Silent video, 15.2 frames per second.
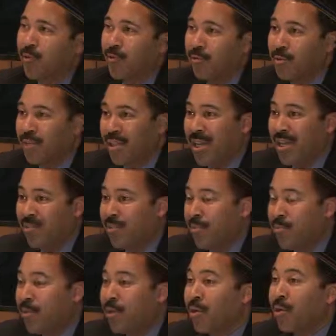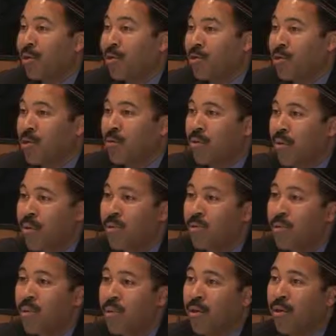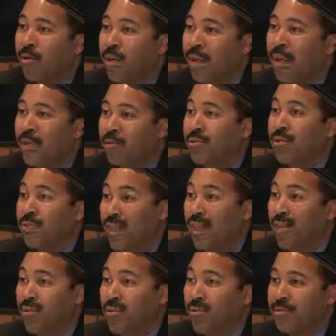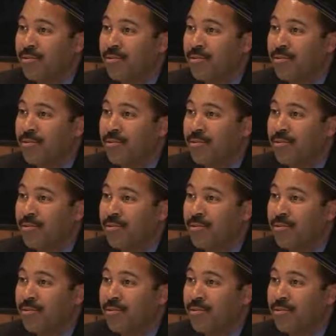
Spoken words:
just asking to be heard. So can you be heard? The answer is yes.